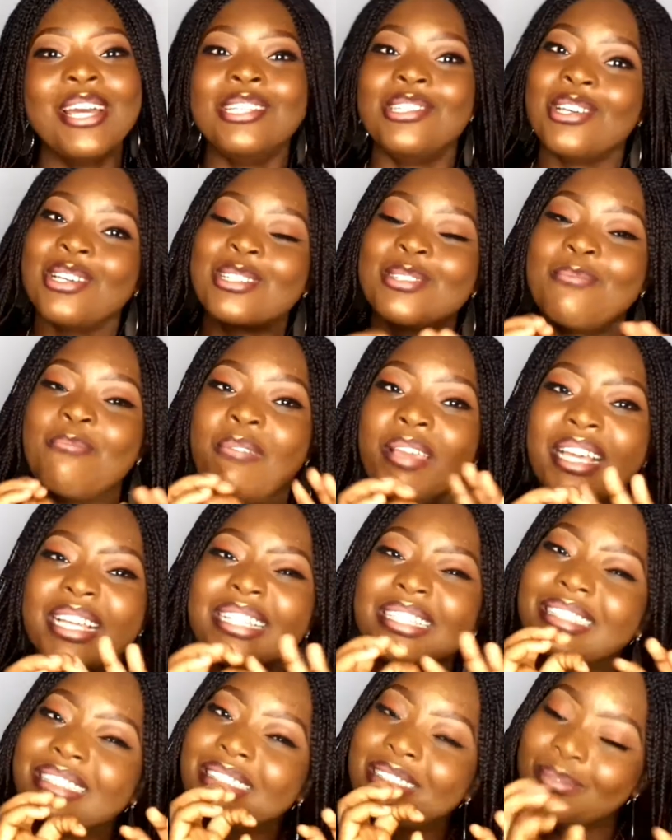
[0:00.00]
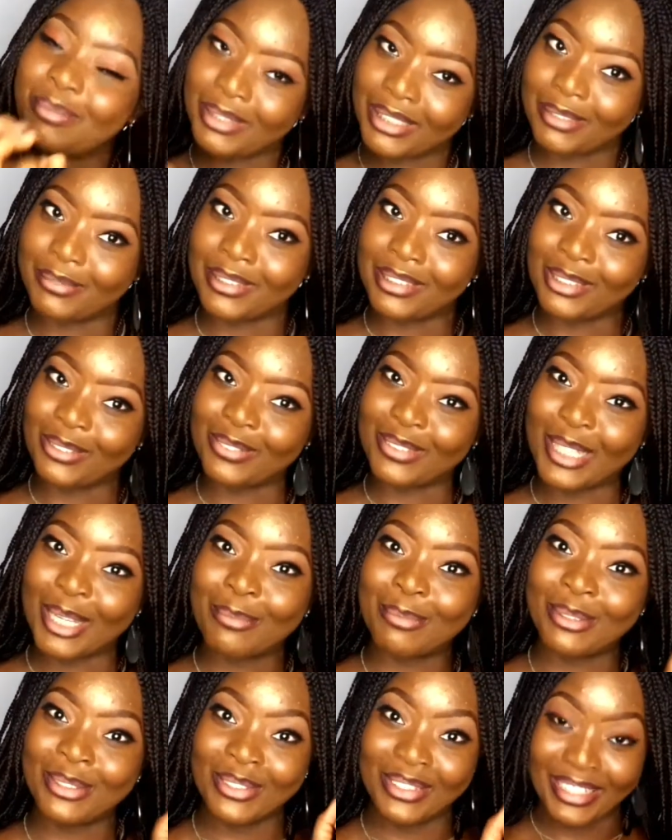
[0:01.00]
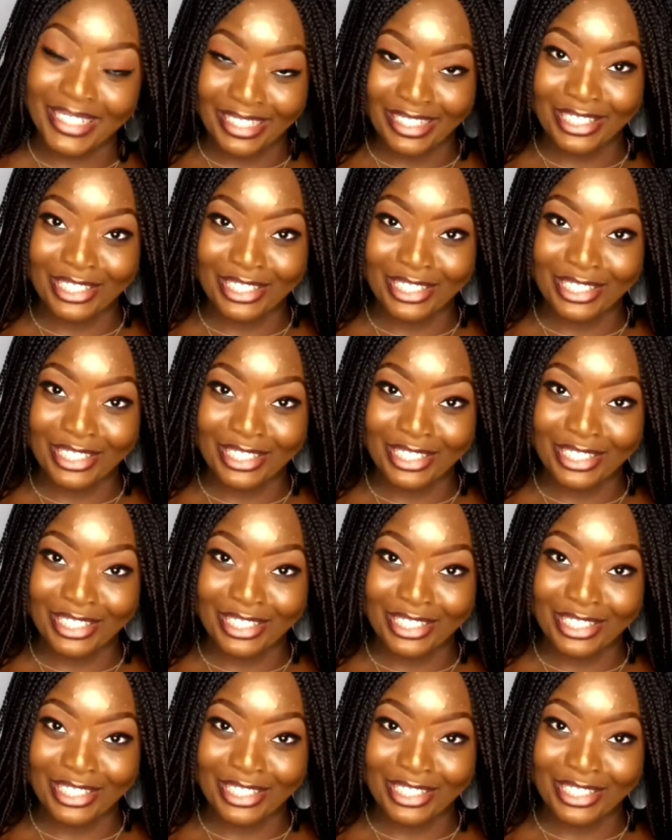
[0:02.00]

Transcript: Just make small amount of time, but don't get